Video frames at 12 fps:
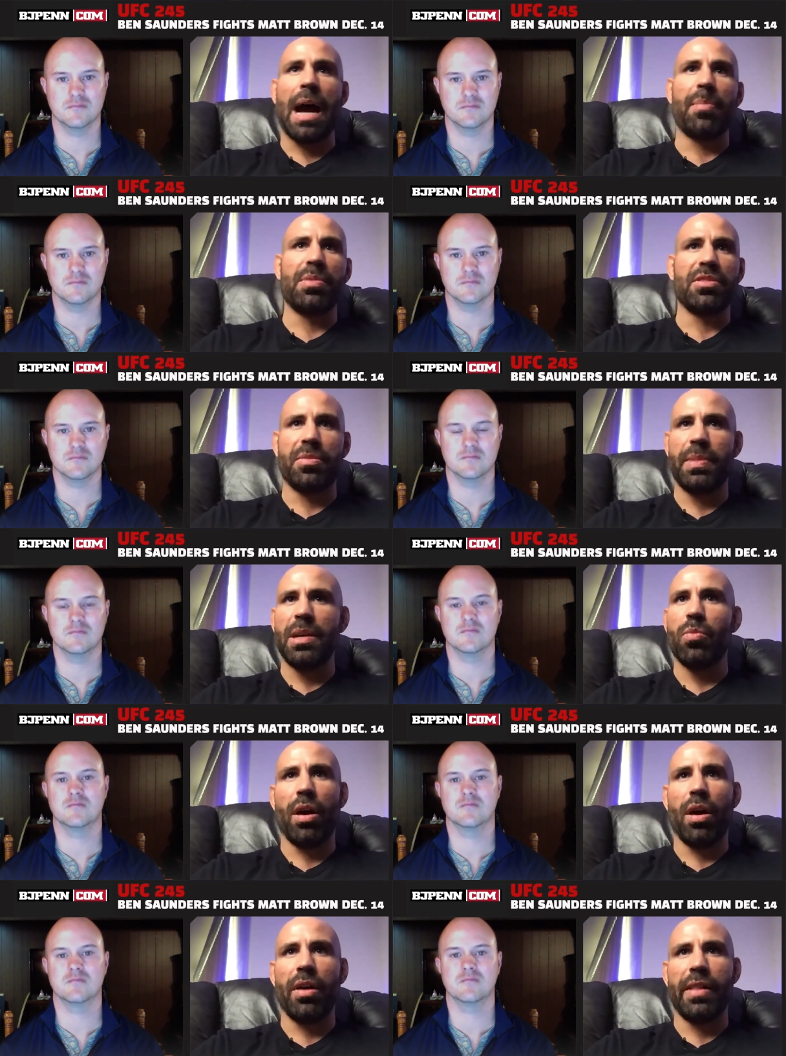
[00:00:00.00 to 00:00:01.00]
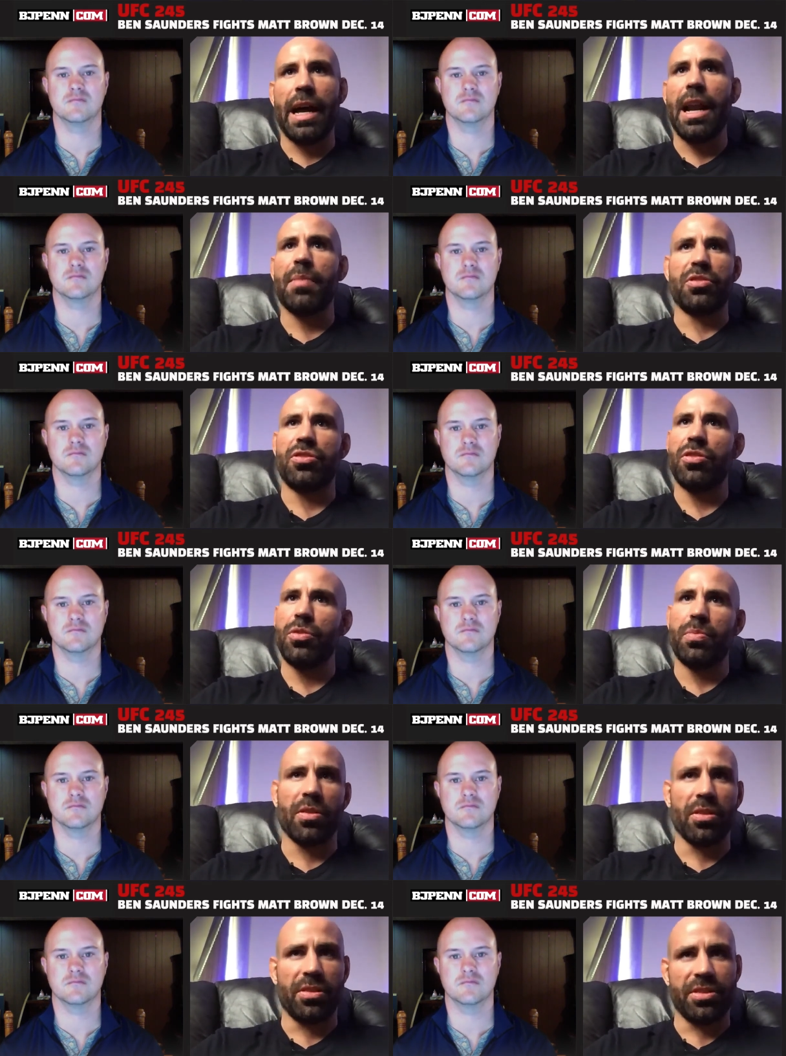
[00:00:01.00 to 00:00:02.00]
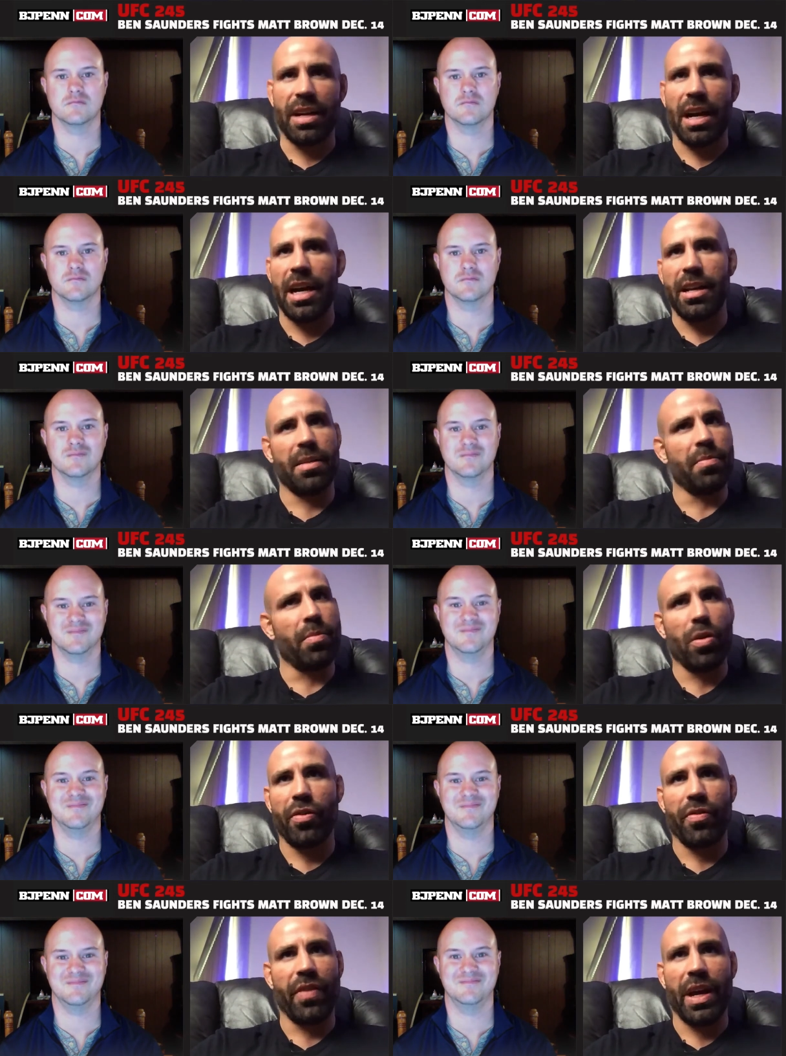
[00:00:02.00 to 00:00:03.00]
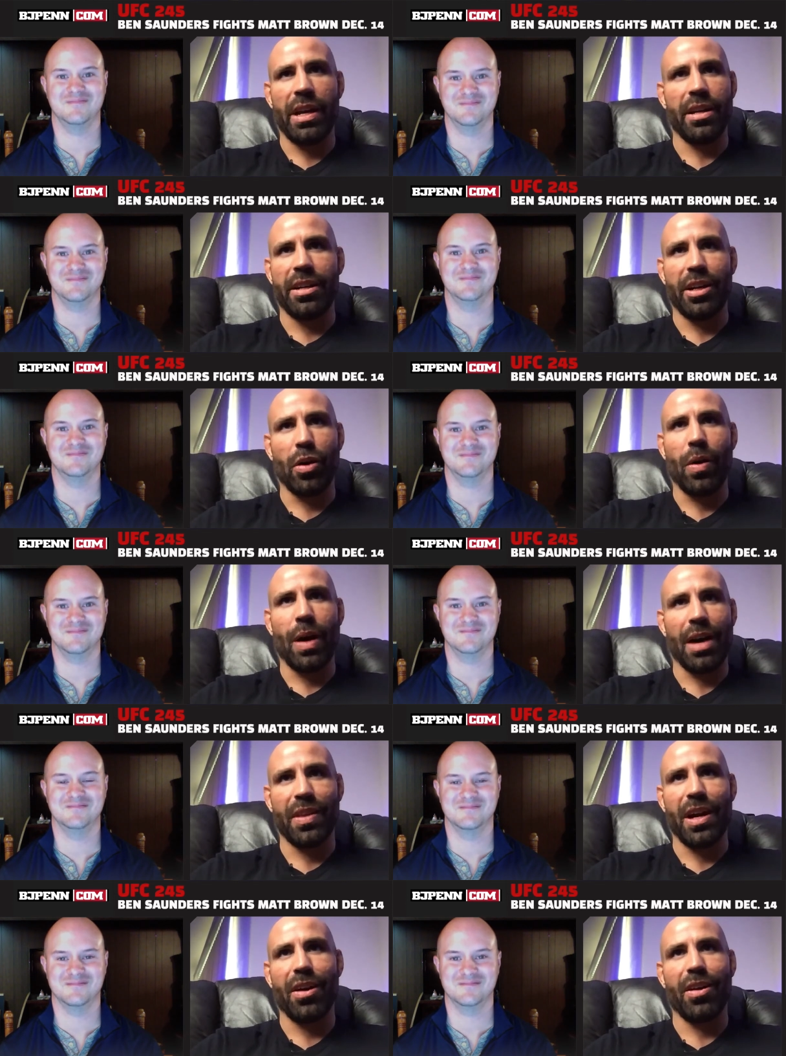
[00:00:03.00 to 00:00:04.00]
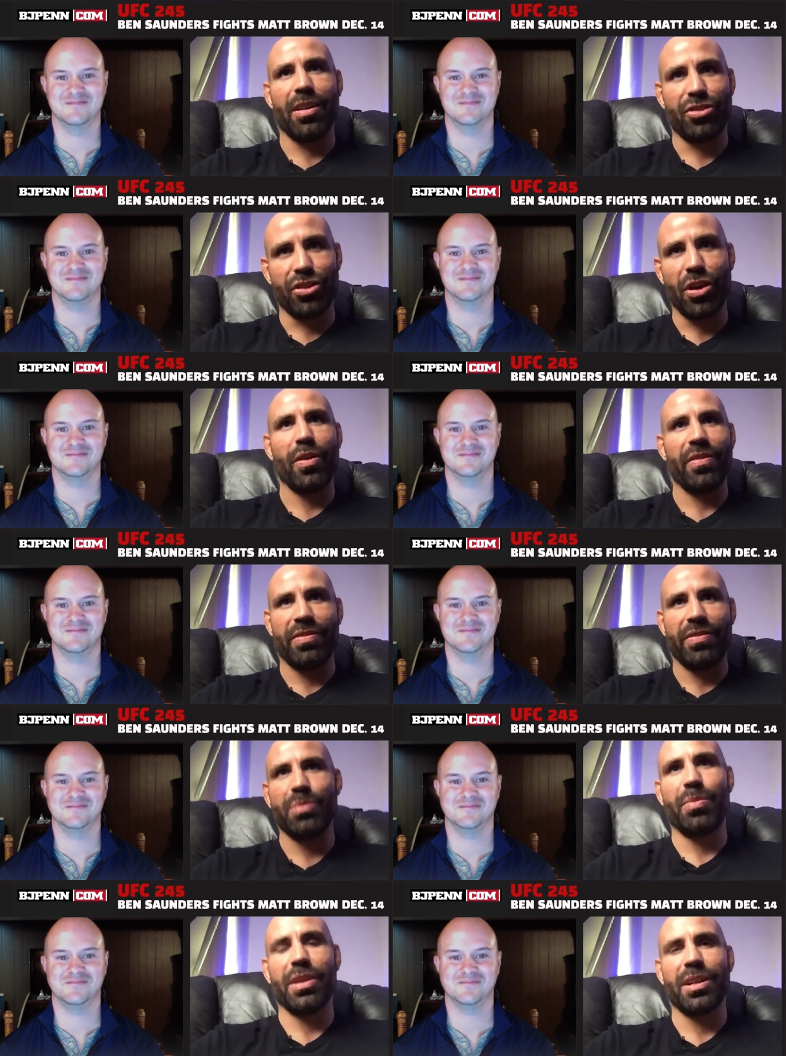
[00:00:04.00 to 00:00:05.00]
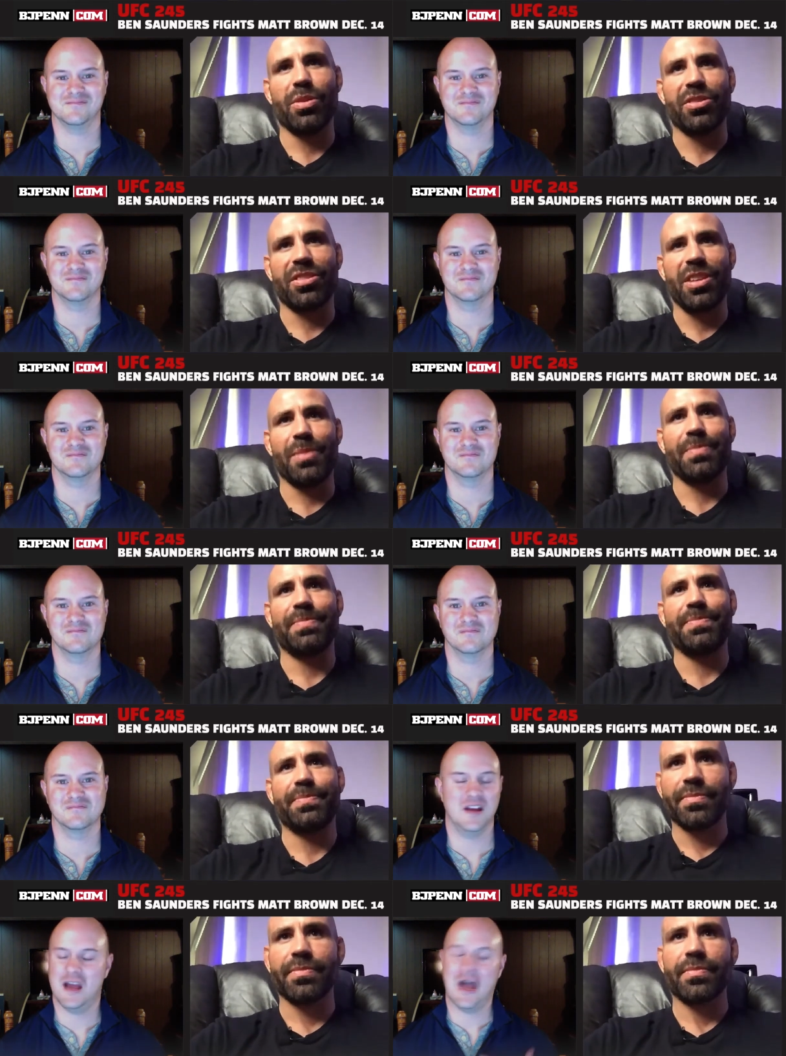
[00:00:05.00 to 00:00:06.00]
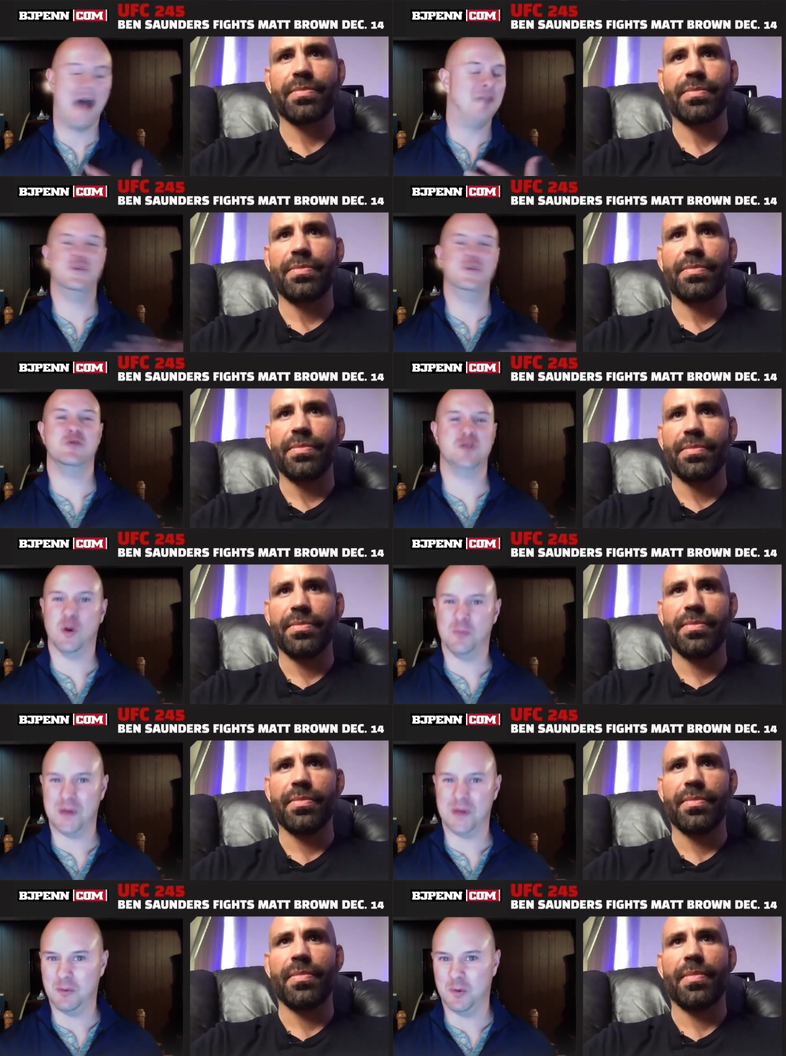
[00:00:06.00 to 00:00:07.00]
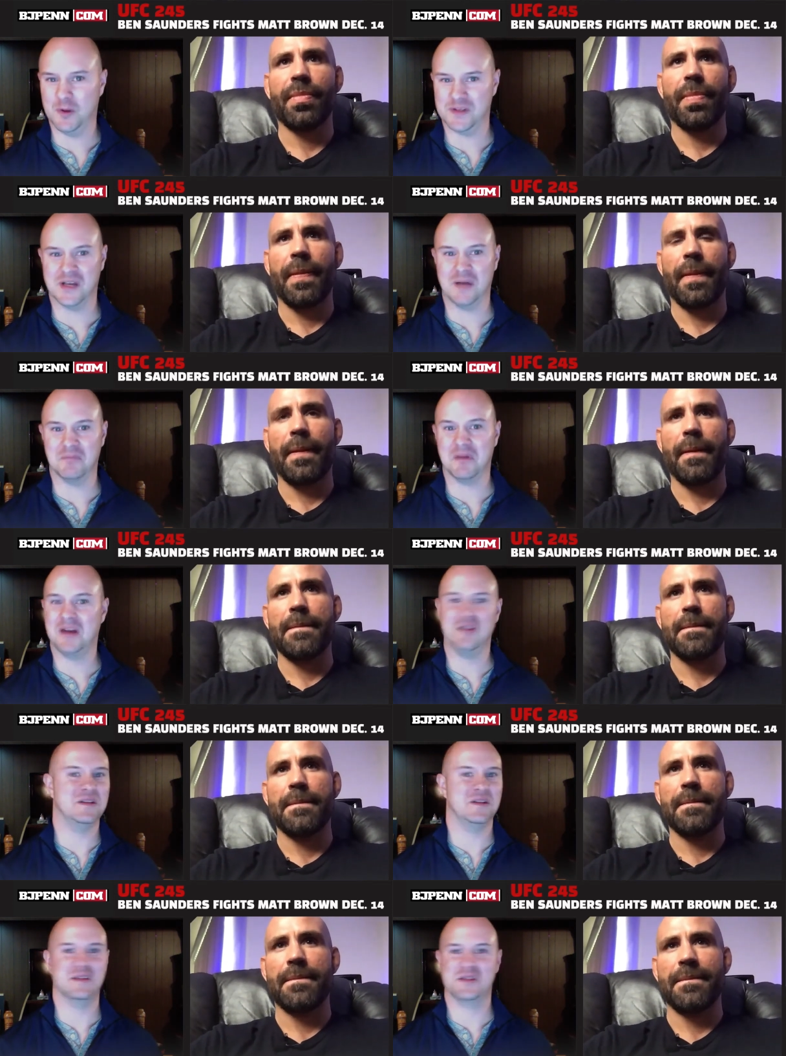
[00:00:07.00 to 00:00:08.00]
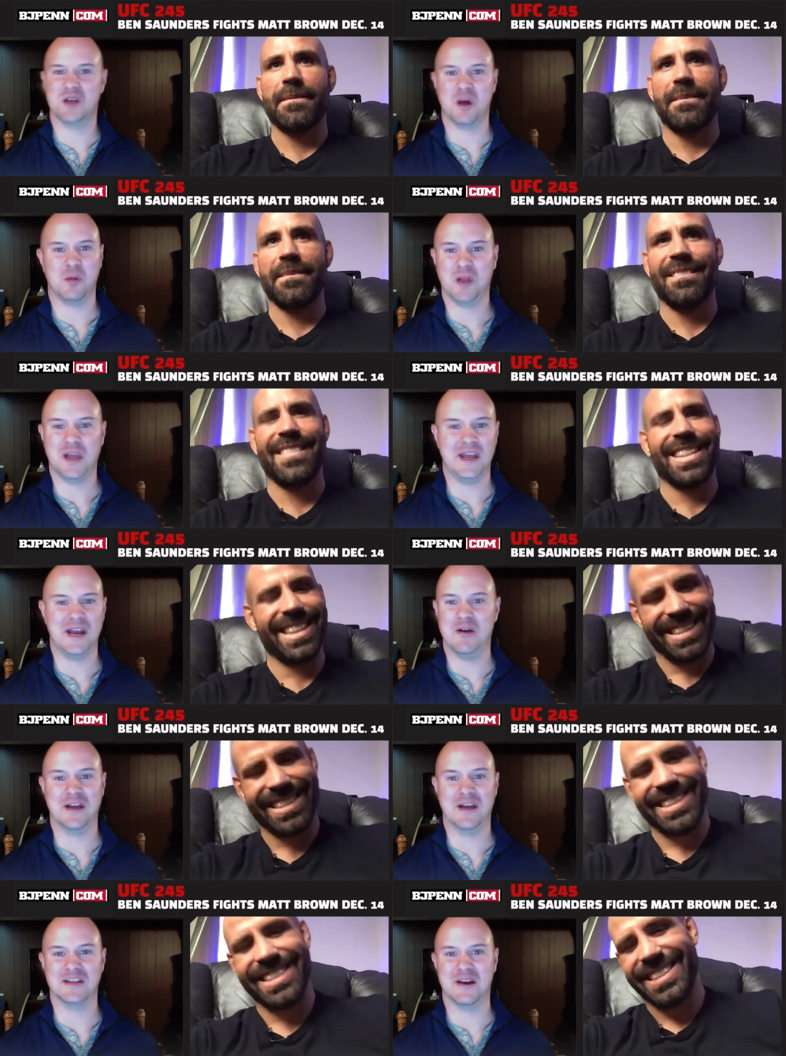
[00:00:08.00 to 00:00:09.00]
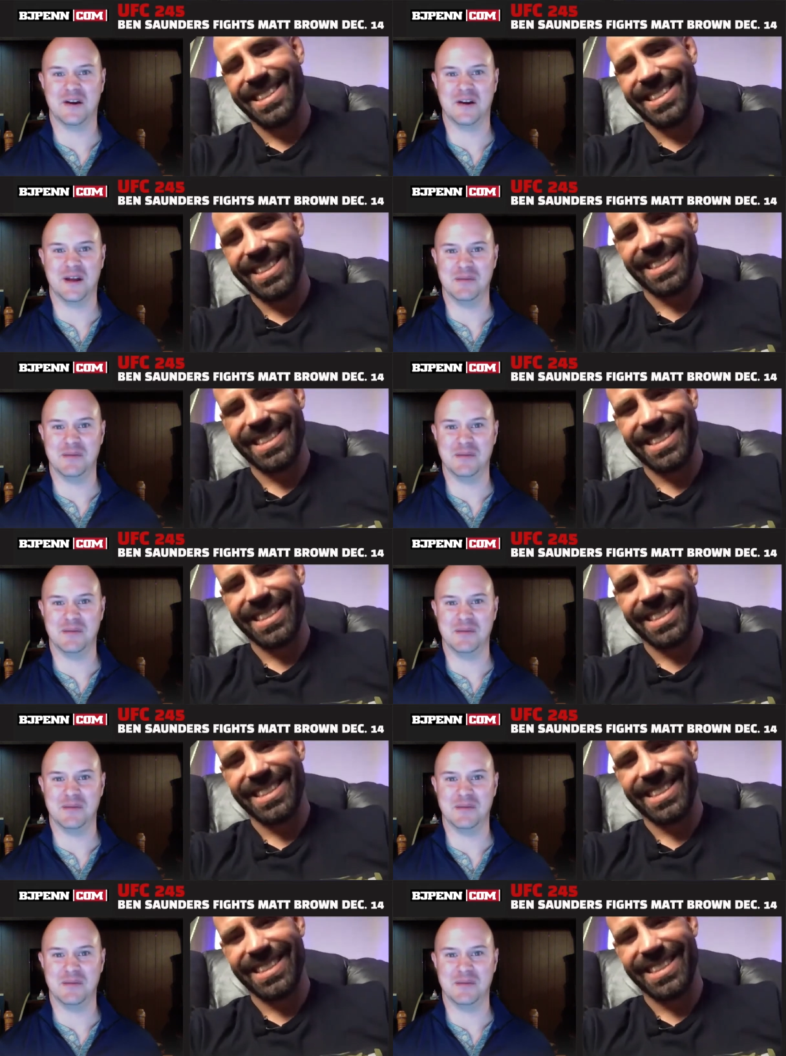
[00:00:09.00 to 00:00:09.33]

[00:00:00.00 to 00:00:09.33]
Speaker 1: happens to be one that I'm super excited and motivated to go out there and show everybody what's up.
Speaker 2: How do you show people what's up? How do you see this all playing out next Saturday